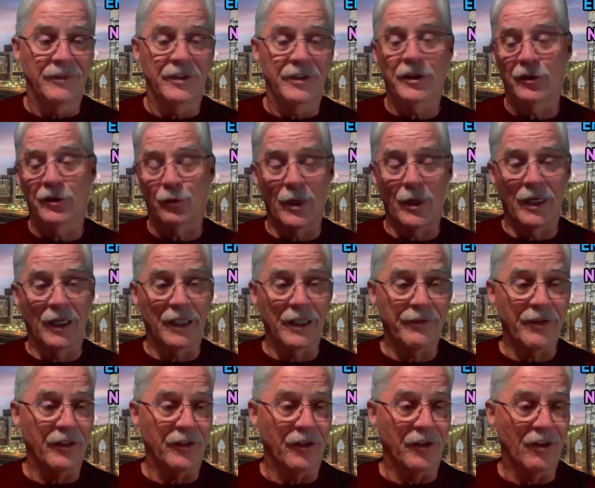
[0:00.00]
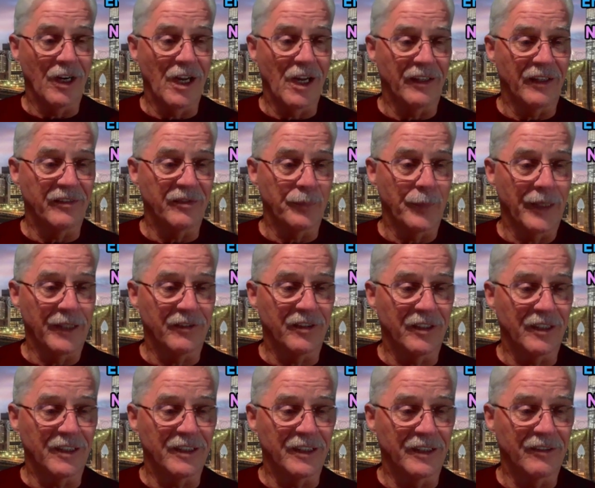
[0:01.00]
you just want to live out your life,
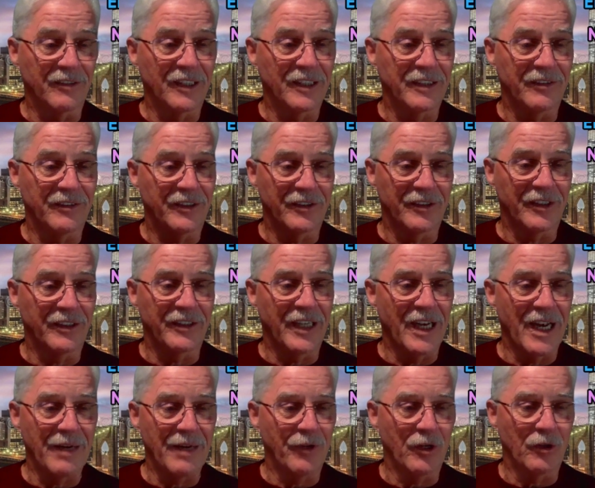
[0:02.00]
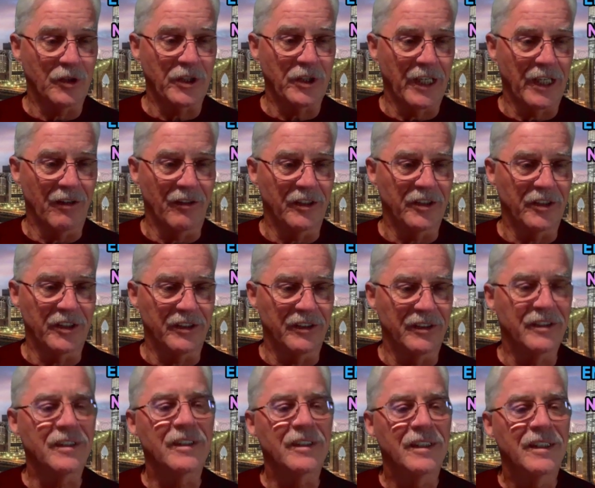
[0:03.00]
basically, right? You have no
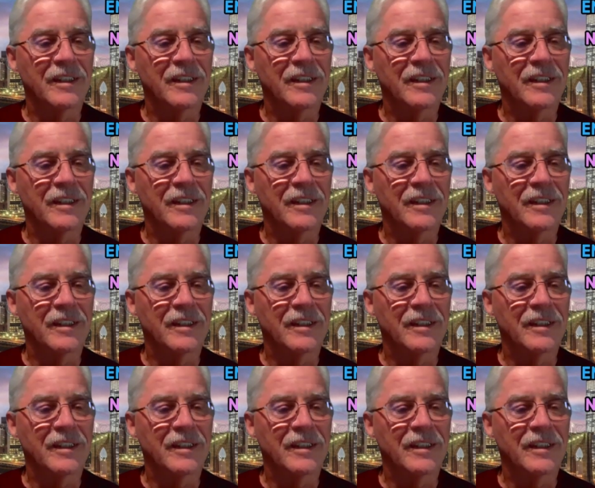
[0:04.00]
challenges.